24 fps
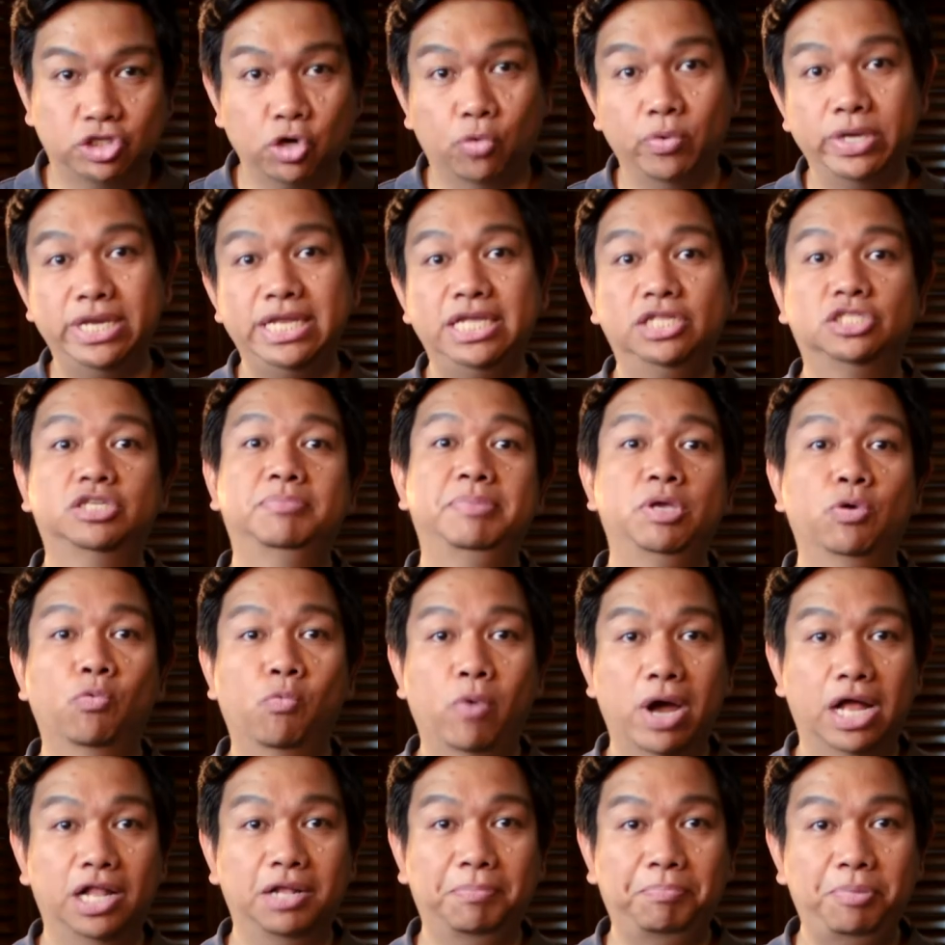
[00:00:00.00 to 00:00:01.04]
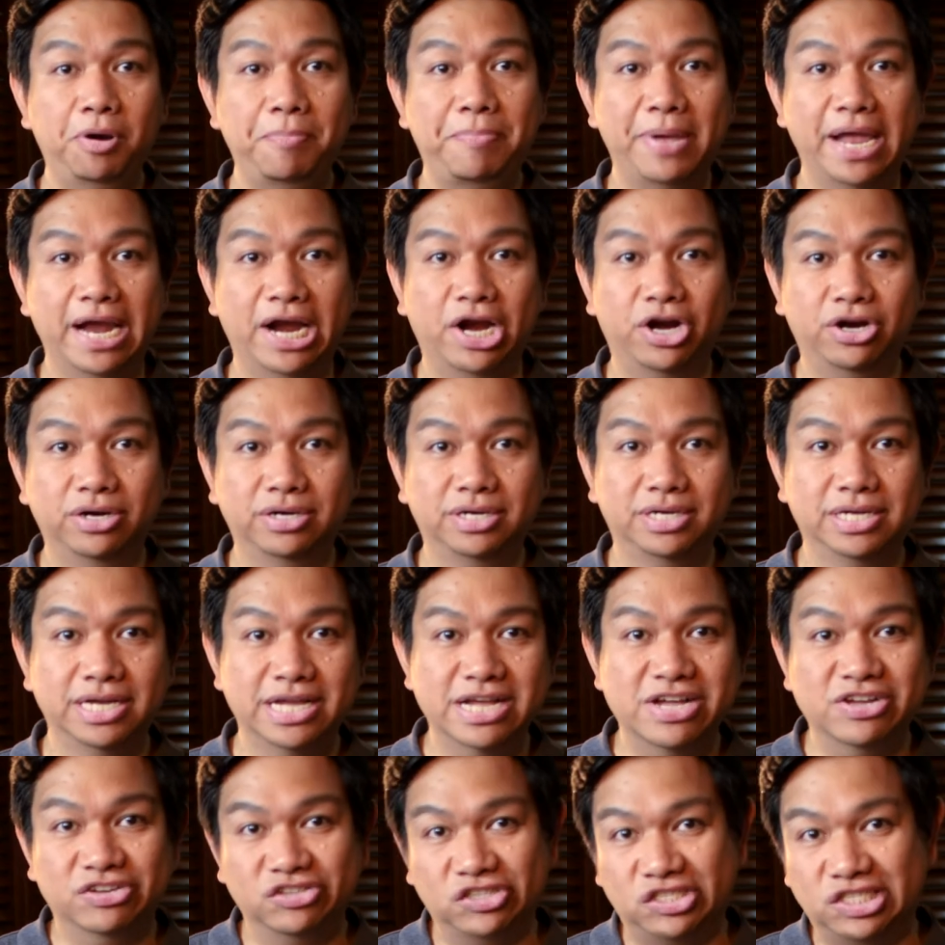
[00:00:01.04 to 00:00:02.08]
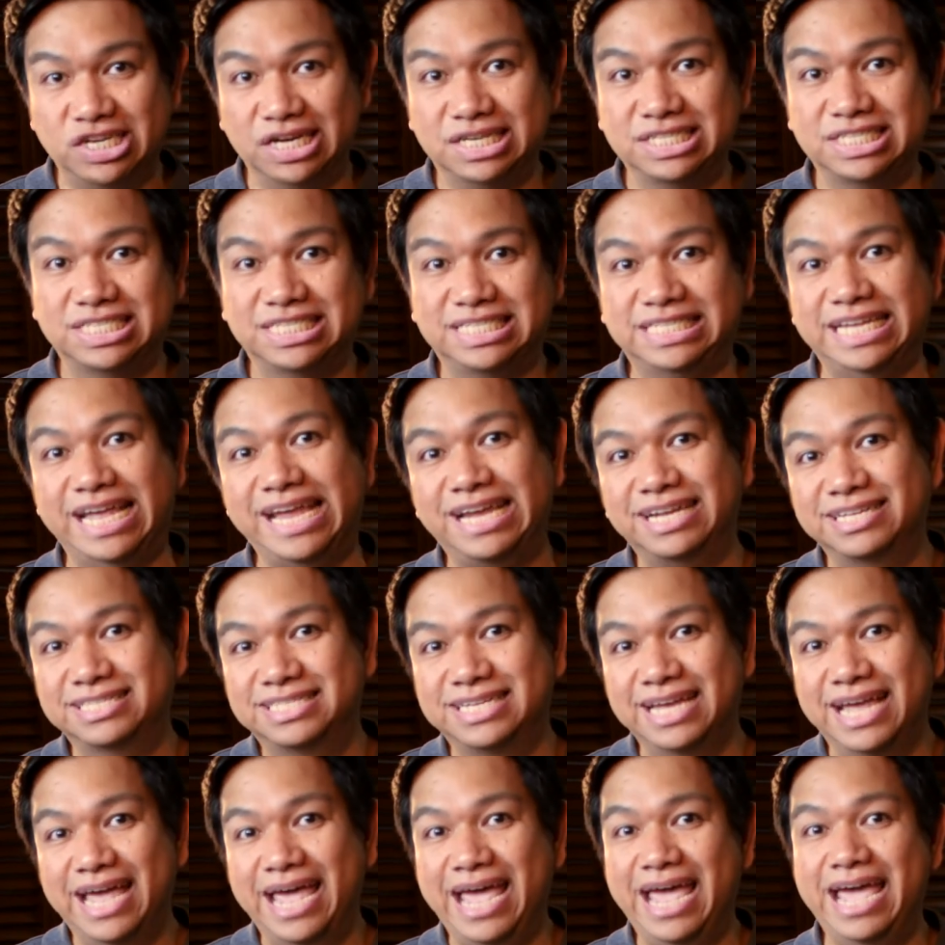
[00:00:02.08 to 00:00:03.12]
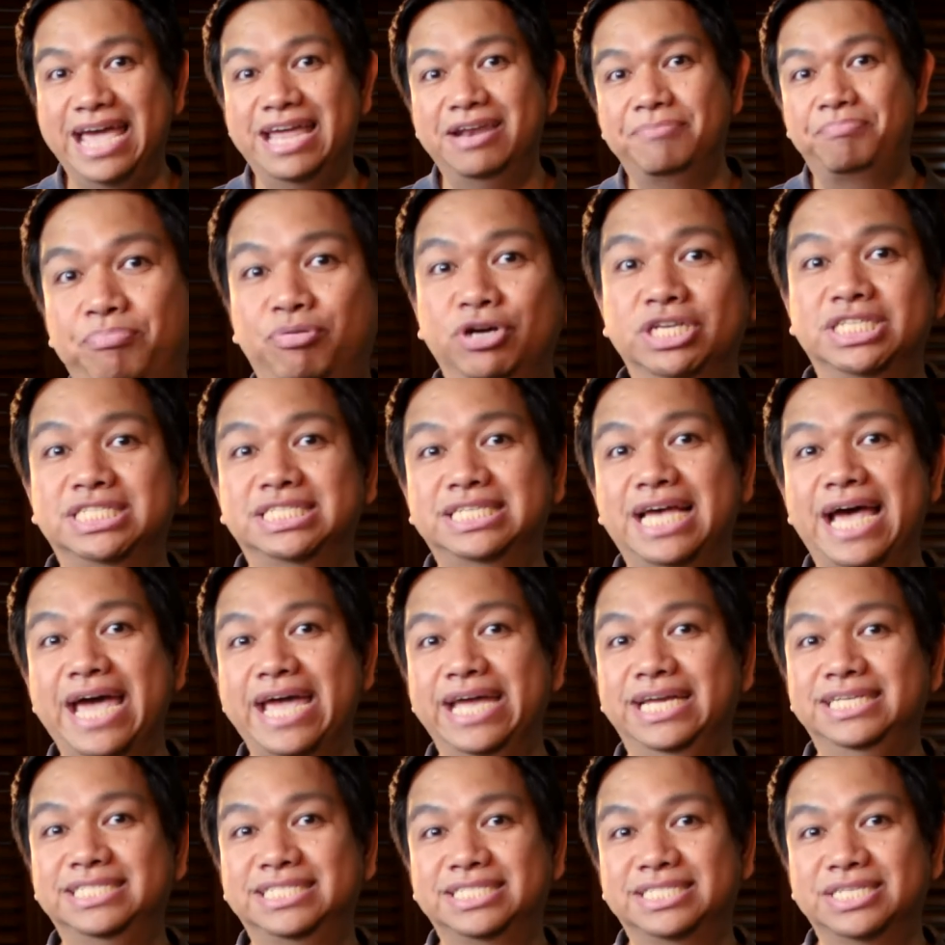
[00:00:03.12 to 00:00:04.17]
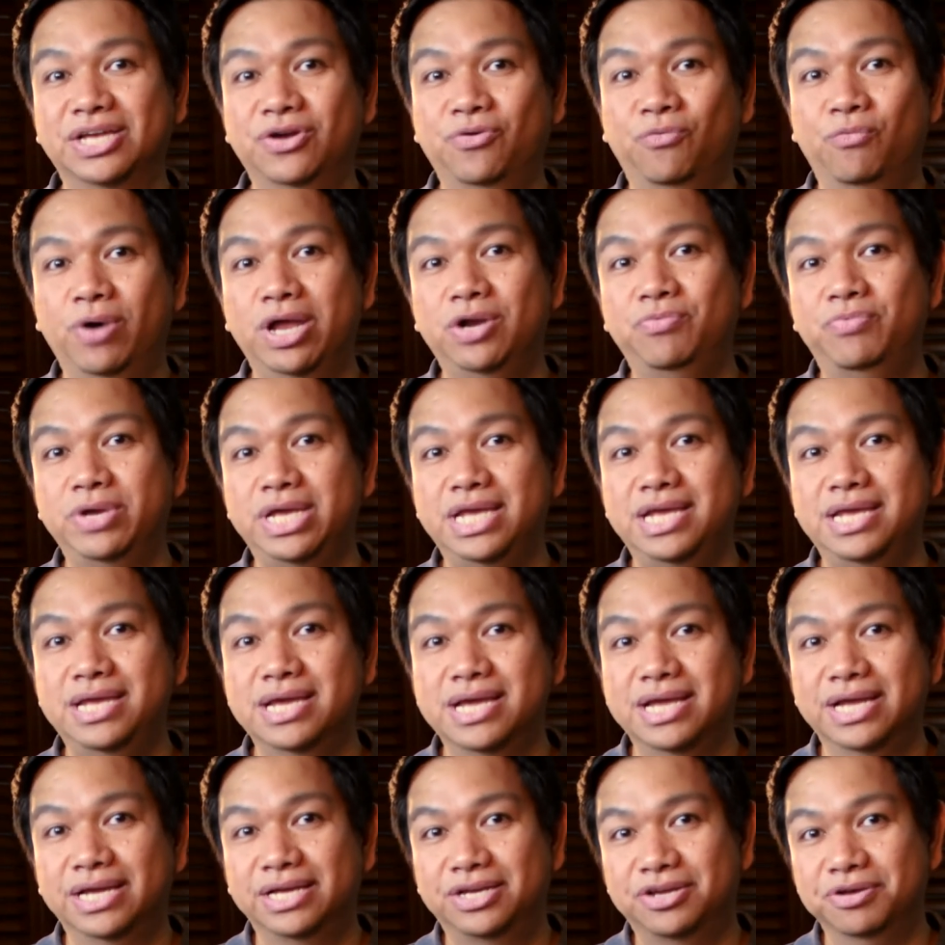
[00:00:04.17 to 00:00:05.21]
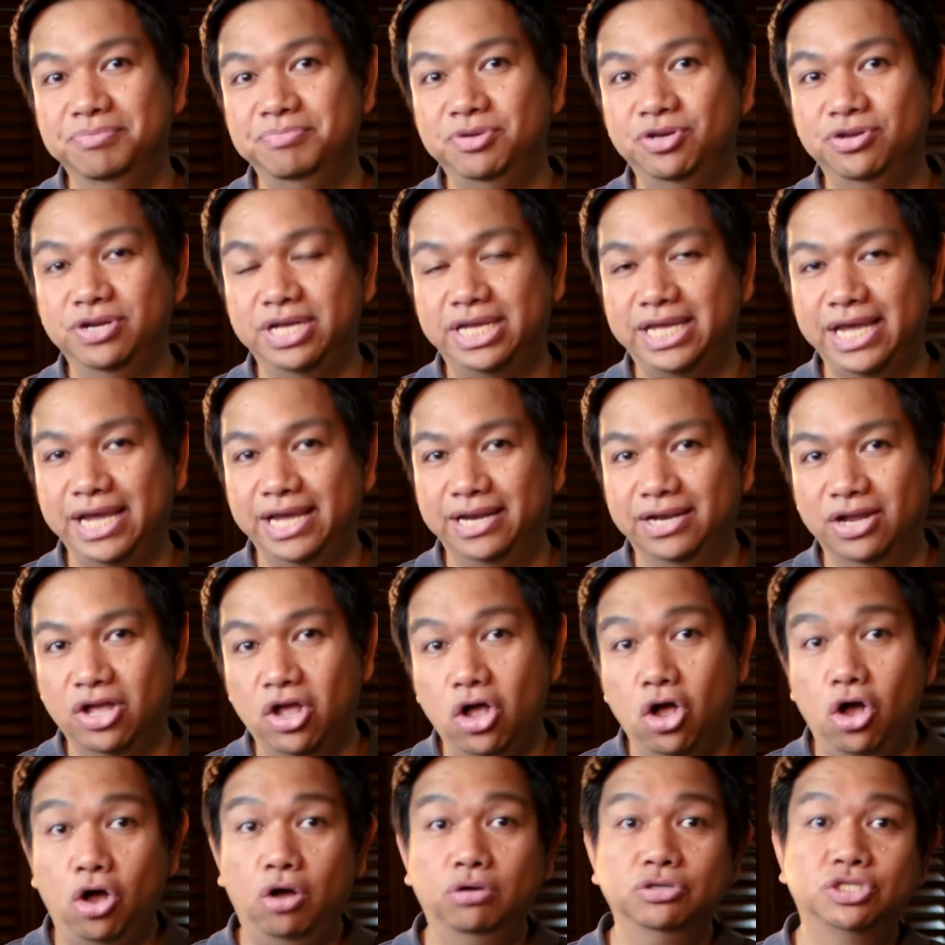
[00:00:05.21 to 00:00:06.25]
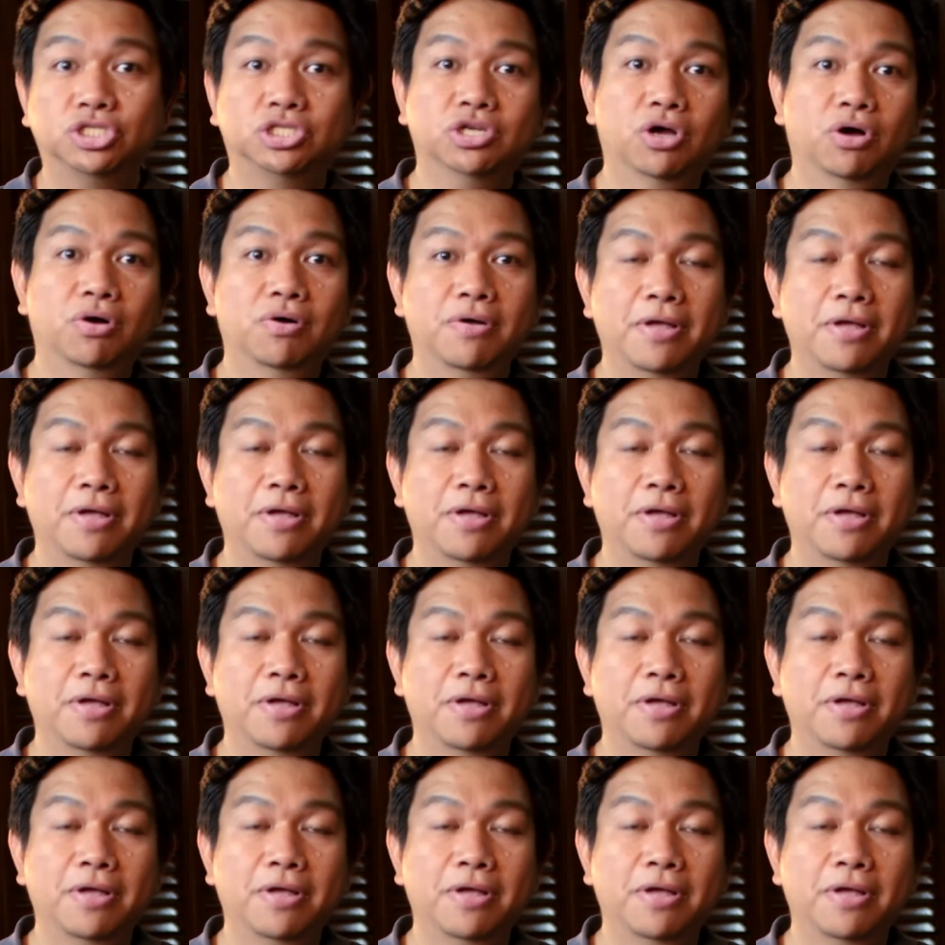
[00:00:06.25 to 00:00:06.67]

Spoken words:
we need to be well prepared, succinct, and precise when we communicate. Also,